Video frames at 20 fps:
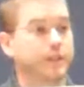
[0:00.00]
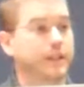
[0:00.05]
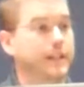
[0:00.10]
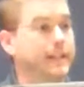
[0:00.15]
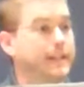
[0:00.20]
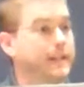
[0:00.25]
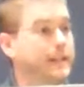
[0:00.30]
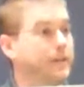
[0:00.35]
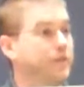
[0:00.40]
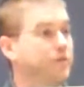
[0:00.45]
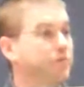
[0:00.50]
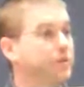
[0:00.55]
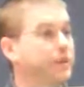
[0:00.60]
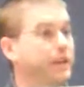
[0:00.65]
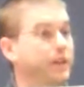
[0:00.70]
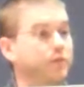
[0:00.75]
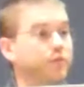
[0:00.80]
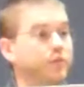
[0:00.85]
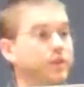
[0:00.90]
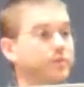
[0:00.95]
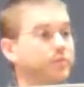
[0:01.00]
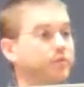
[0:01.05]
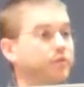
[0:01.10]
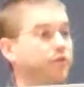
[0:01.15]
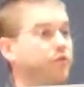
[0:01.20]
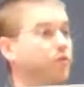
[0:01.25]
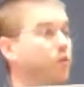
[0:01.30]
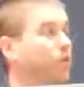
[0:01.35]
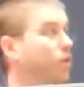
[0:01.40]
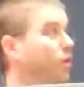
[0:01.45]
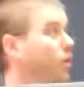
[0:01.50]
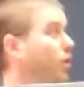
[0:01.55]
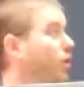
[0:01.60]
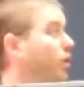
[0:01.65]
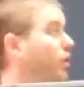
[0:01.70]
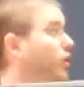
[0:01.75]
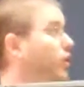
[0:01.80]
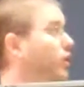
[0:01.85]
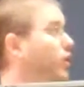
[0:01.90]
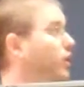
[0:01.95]
I've been at RIM for
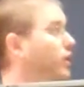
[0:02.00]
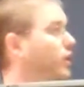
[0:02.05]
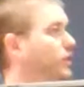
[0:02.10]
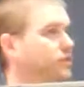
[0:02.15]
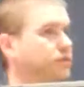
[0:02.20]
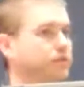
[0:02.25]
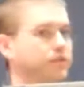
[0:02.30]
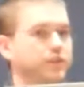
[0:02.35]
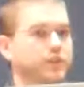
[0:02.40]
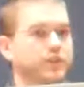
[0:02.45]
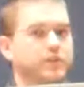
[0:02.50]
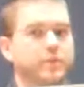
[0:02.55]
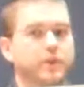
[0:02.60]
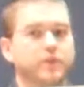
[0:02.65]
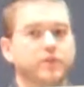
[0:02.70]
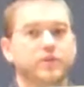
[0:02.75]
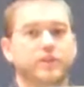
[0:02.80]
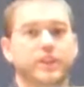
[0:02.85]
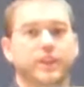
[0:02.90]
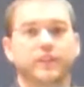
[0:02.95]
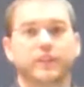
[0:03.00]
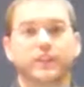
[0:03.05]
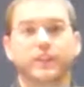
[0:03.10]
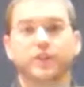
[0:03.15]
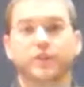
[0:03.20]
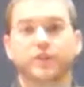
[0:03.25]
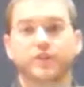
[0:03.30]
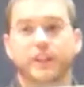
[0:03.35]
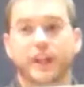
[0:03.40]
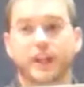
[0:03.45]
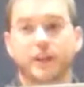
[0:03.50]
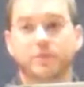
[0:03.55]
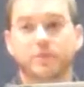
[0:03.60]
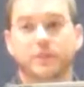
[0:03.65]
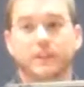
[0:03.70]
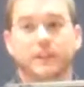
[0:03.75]
just about 7 years now.